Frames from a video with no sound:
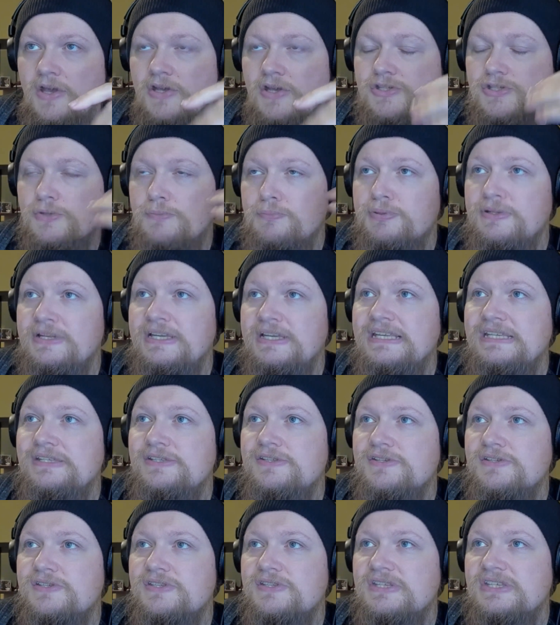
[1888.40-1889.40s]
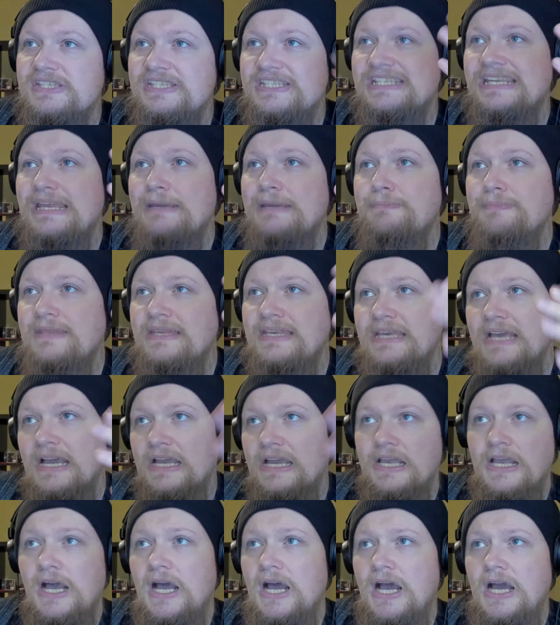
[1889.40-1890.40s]
So please just skip the
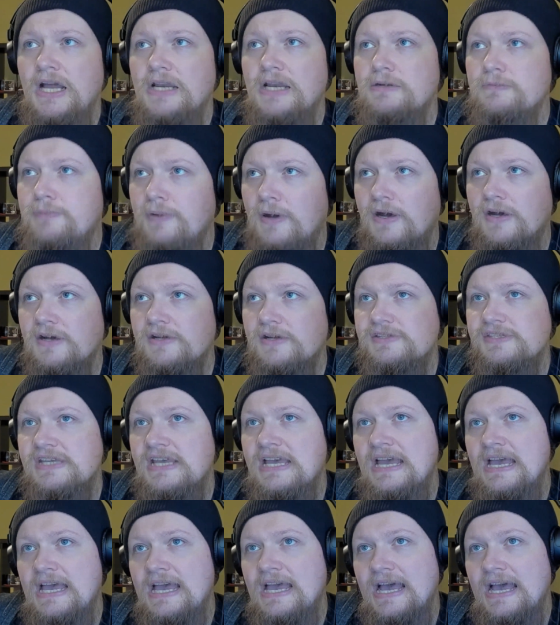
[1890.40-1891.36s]
"I can't" part